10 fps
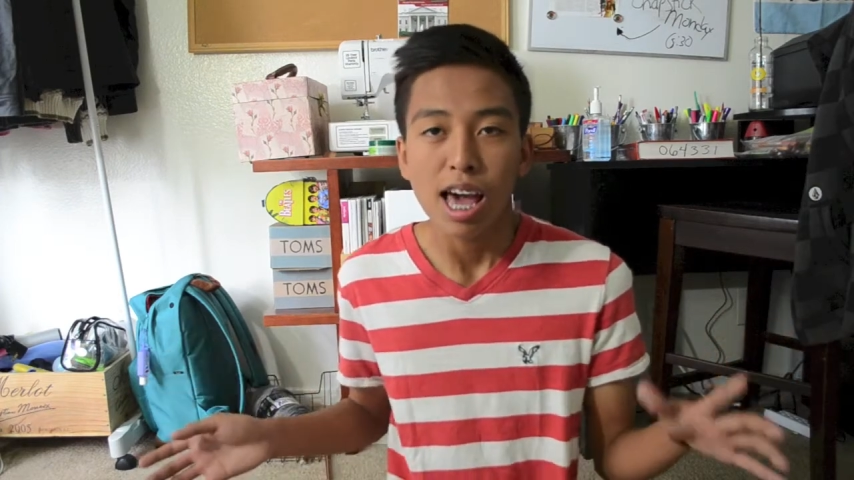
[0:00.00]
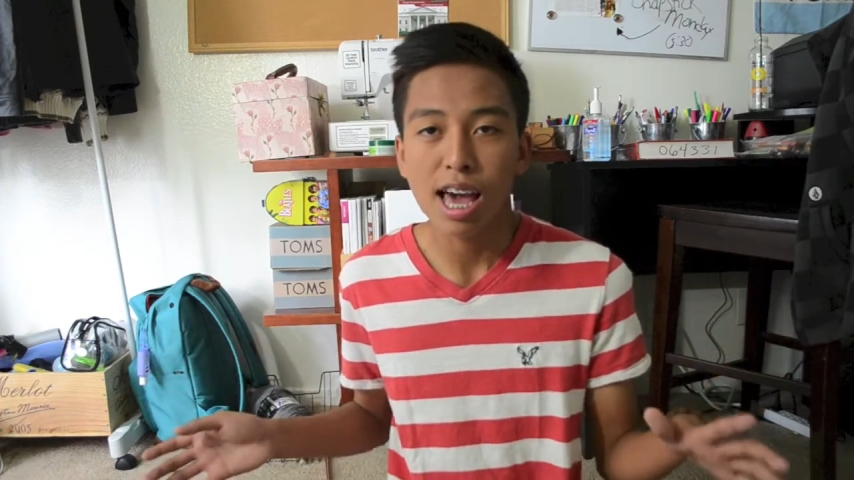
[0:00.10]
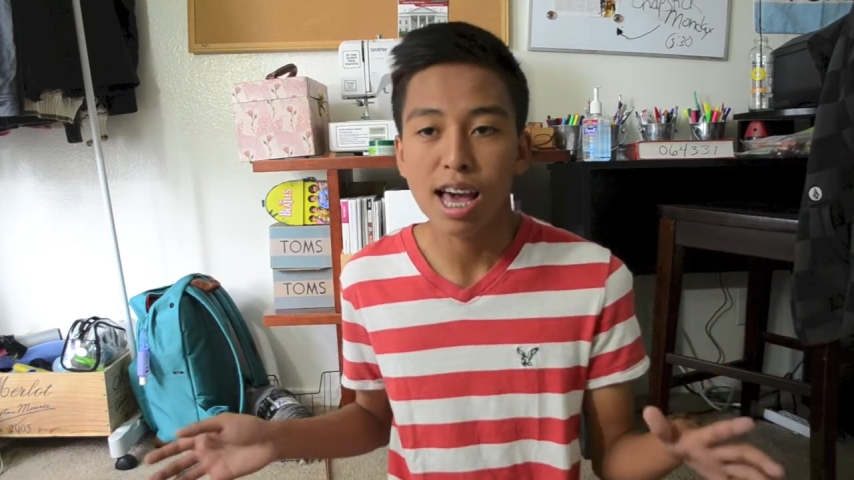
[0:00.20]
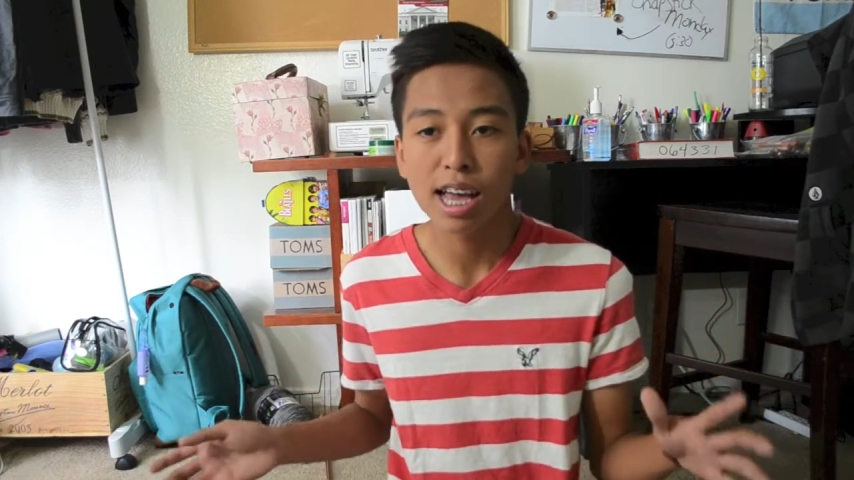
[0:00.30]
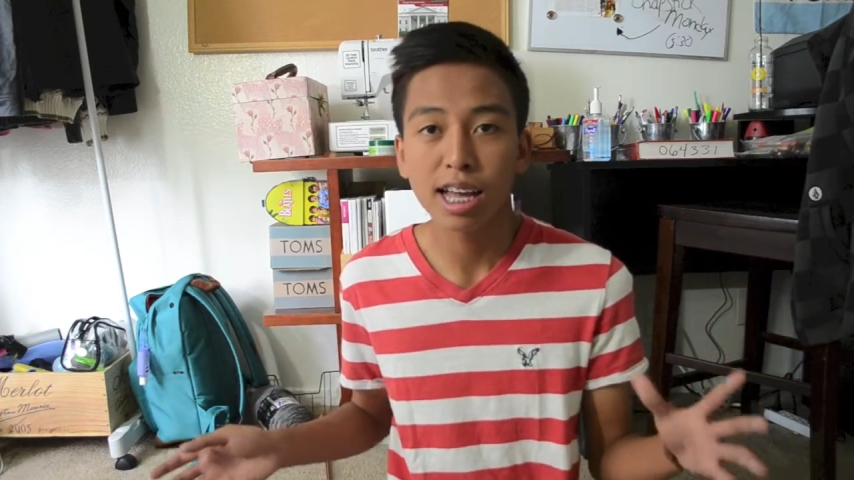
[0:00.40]

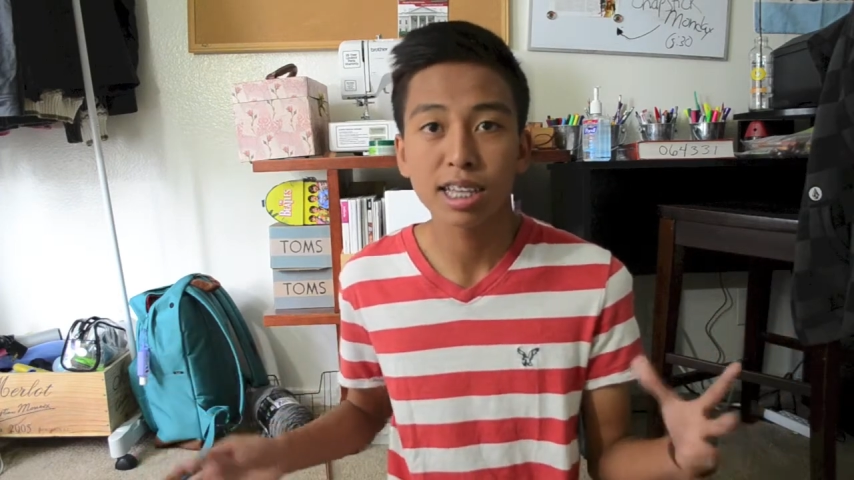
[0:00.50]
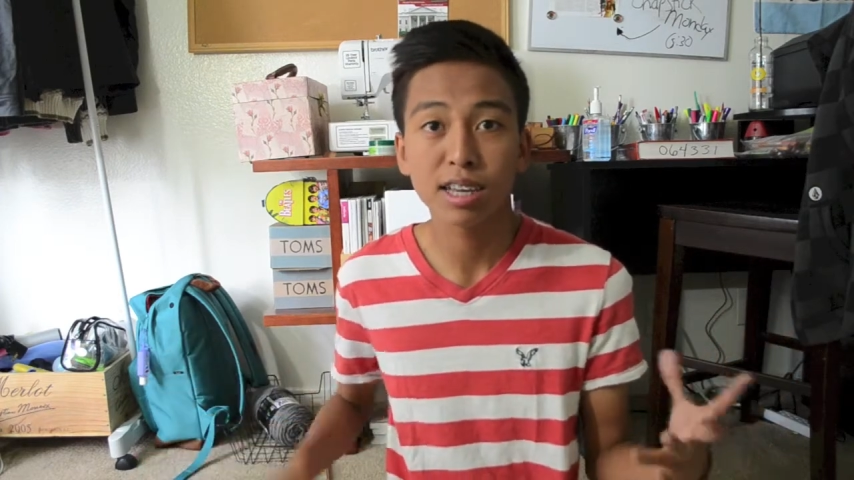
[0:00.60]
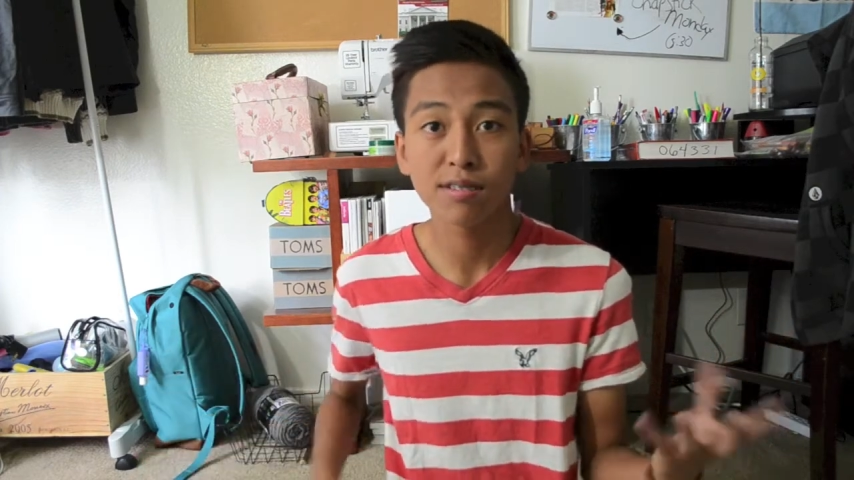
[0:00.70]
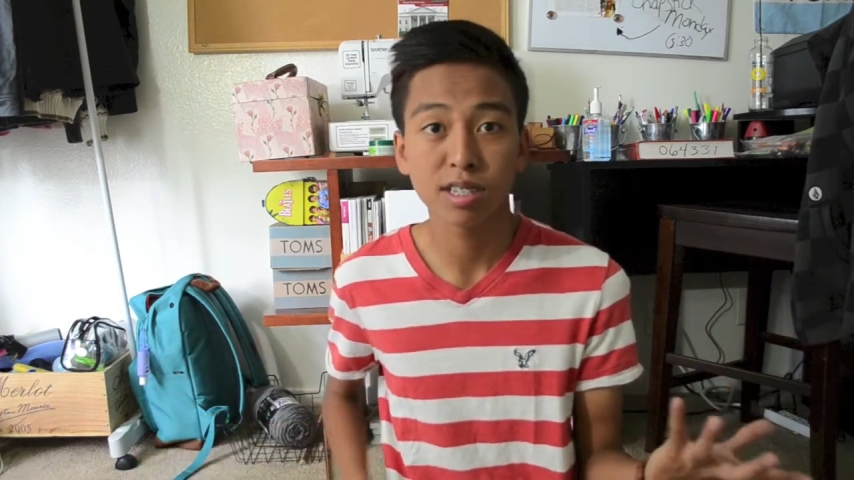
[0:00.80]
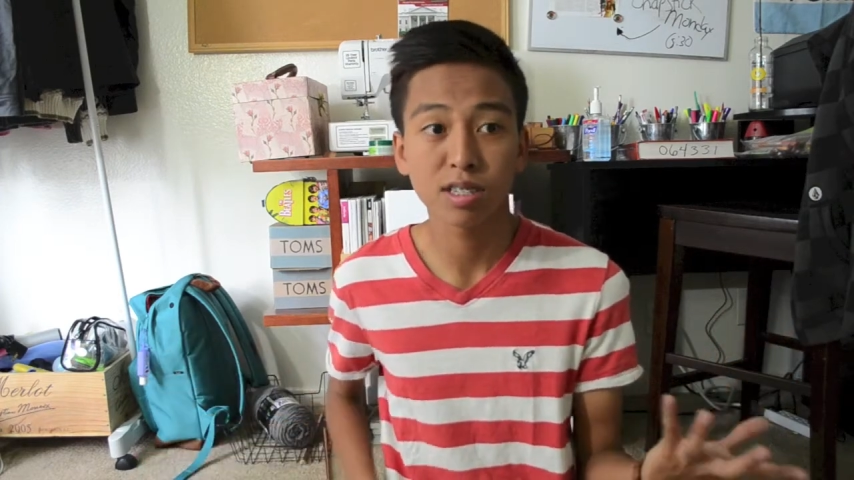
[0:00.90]
and
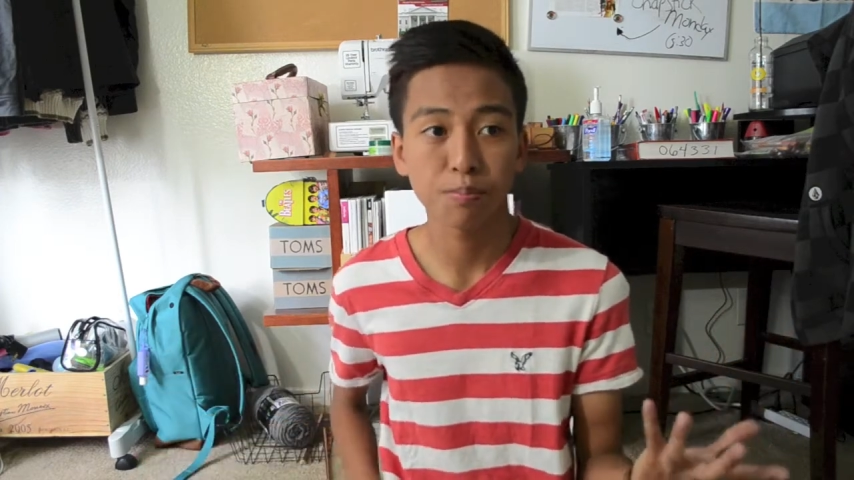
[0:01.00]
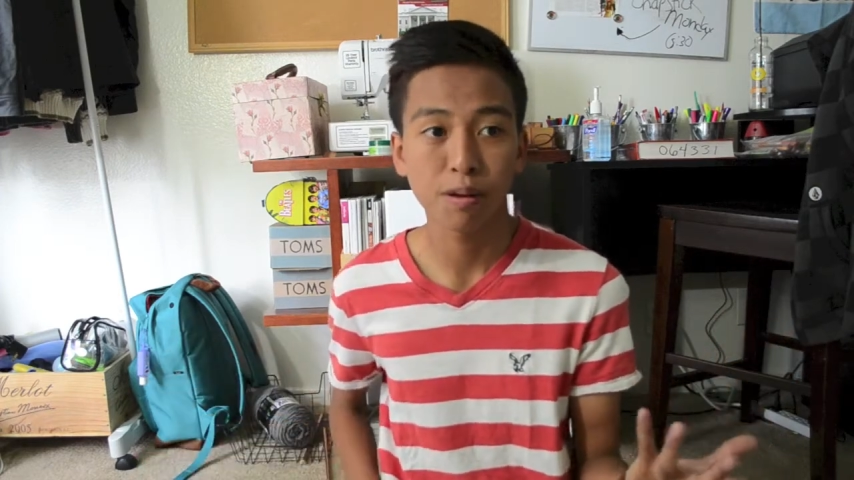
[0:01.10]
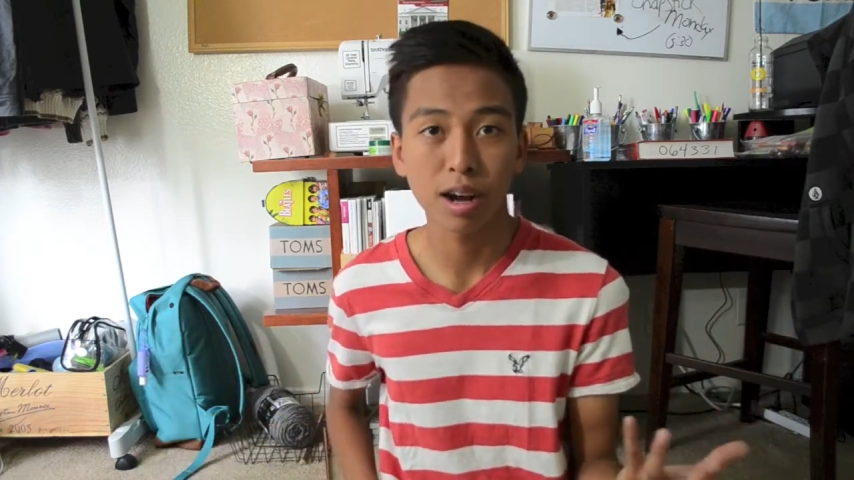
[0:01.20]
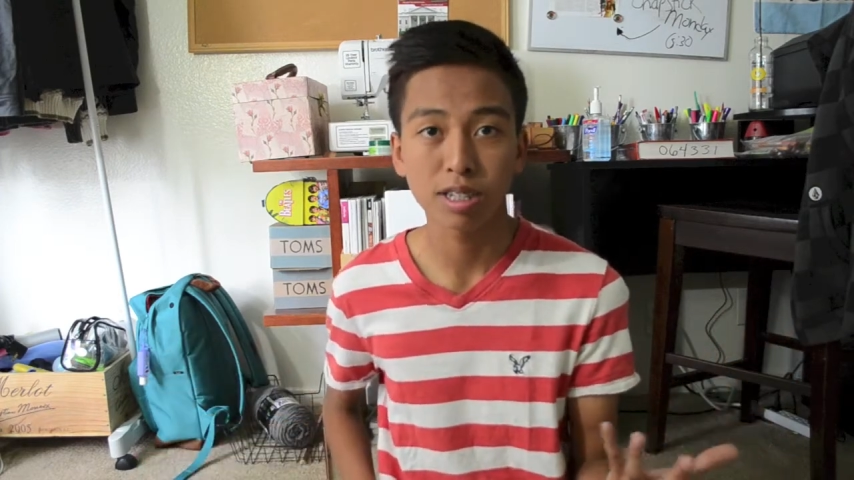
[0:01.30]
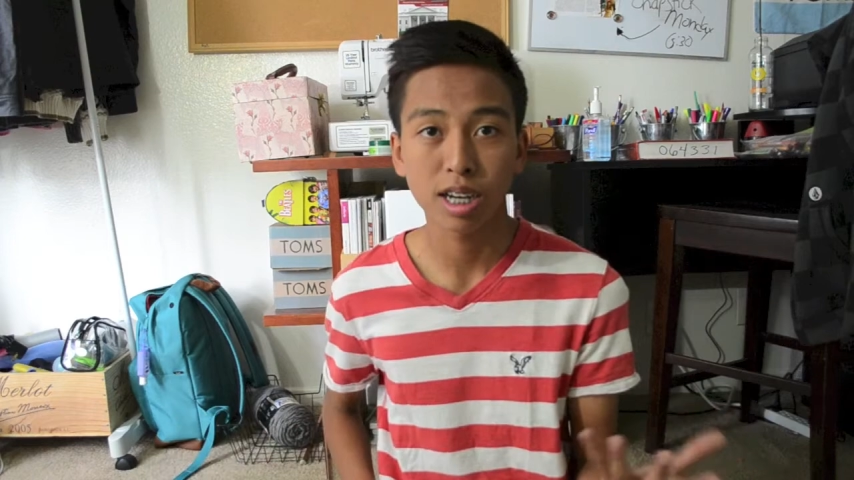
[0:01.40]
gives us a
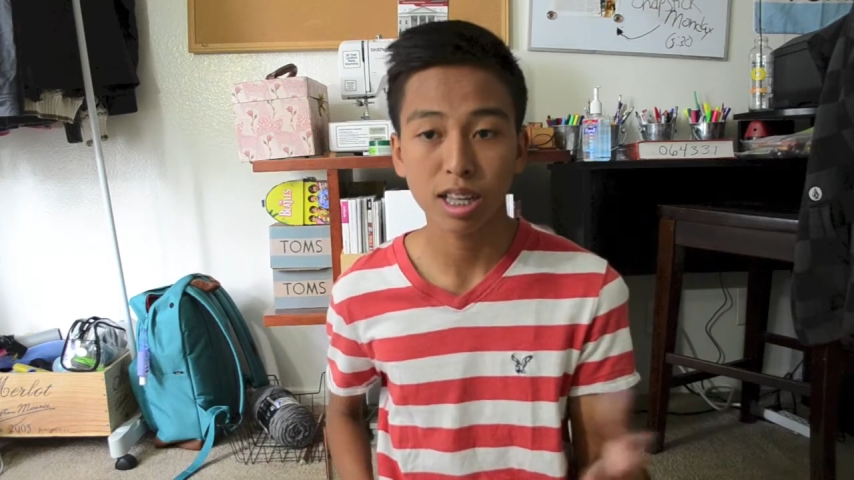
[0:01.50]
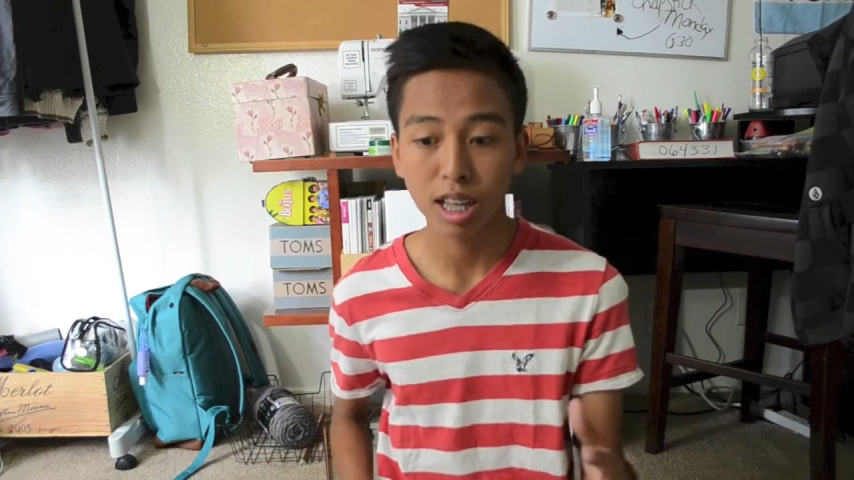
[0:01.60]
project.